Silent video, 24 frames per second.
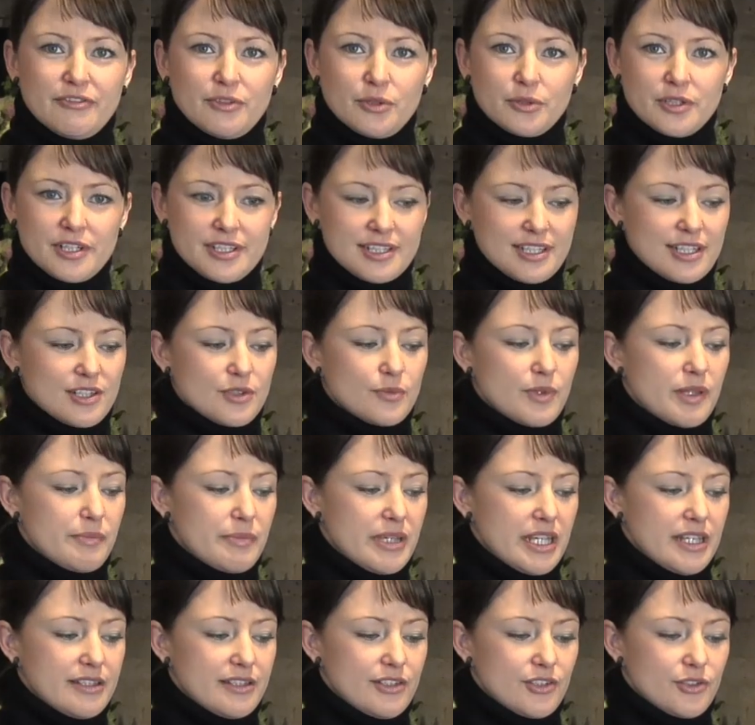florist at
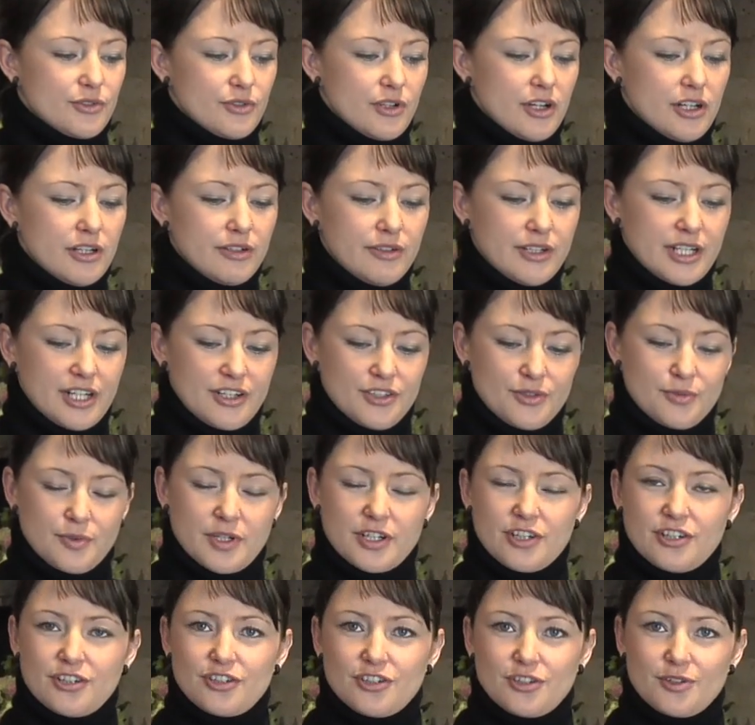Sweetpeas in Toronto, and I just
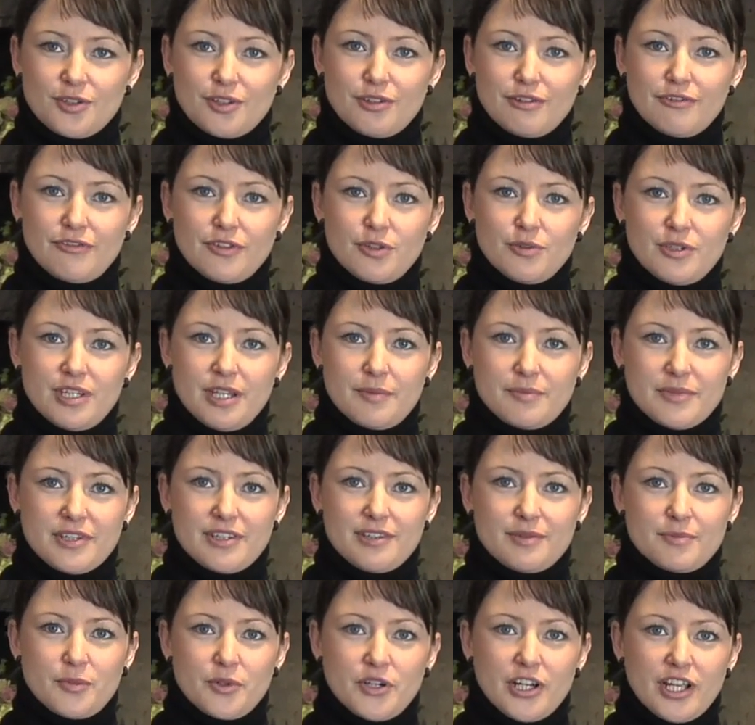wanted to show you a few tips
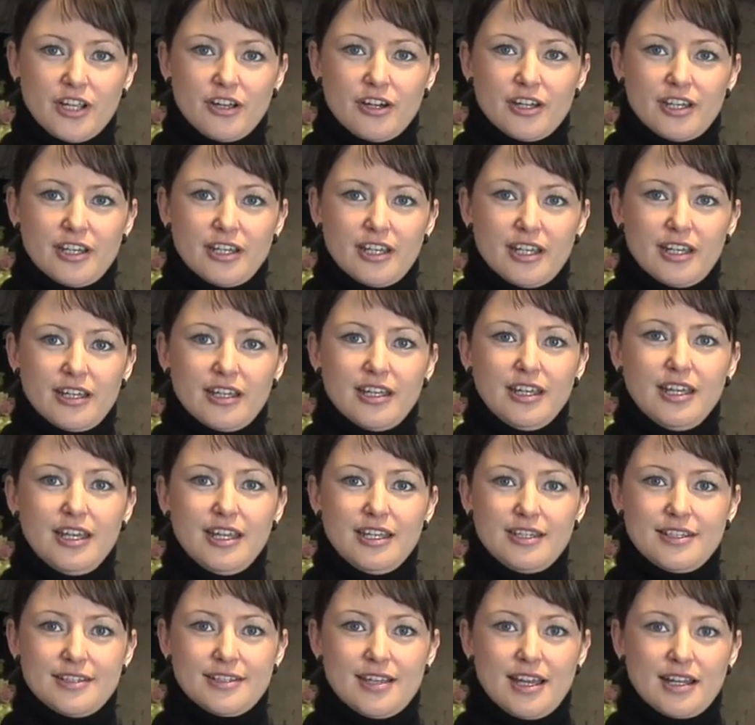this morning on
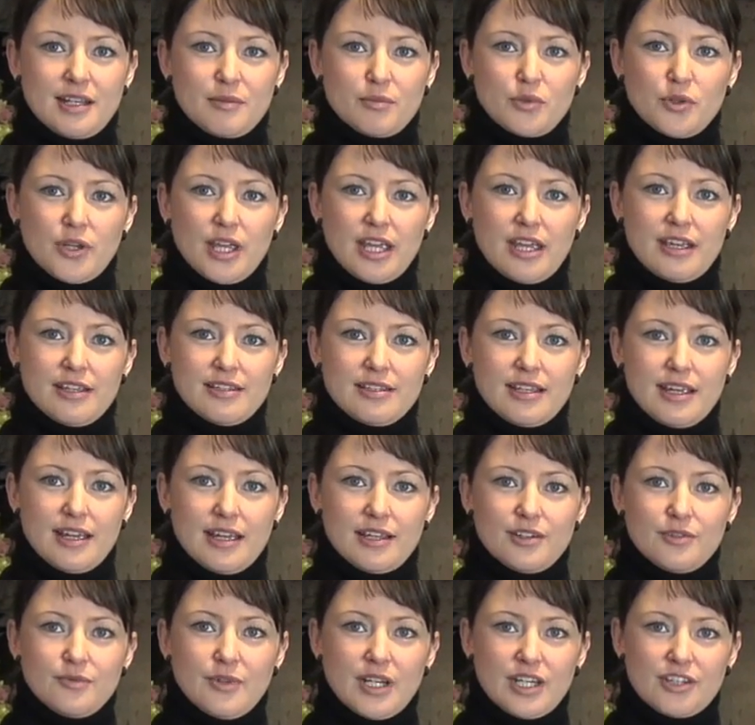designing bouquets
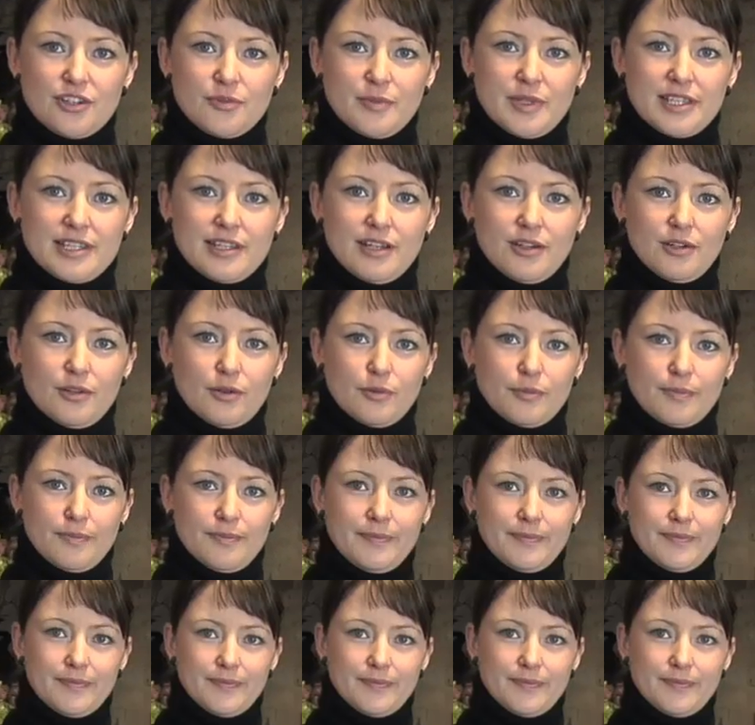and arrangements at home.